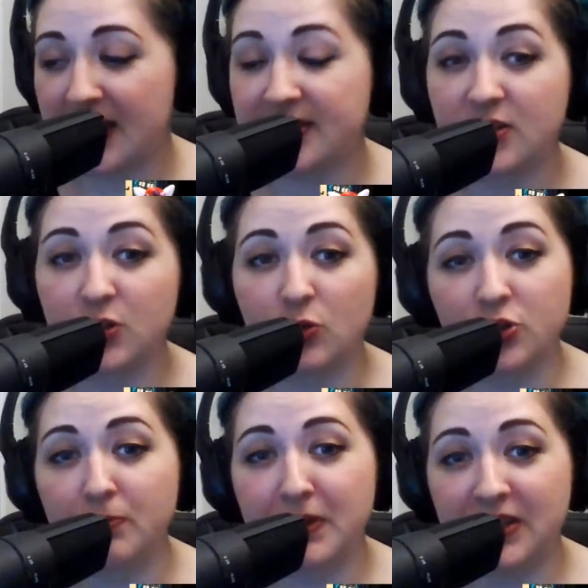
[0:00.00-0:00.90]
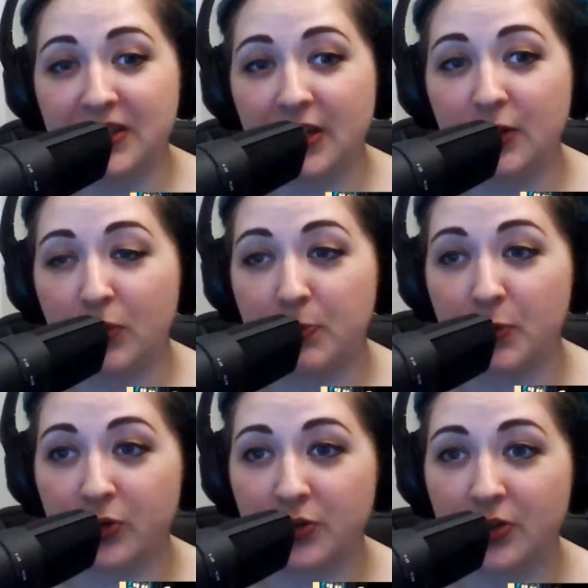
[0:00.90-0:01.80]
a social media
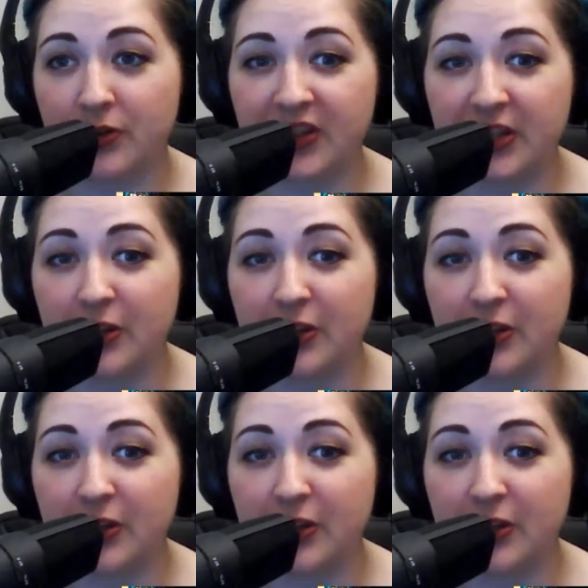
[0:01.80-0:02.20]
reporter, video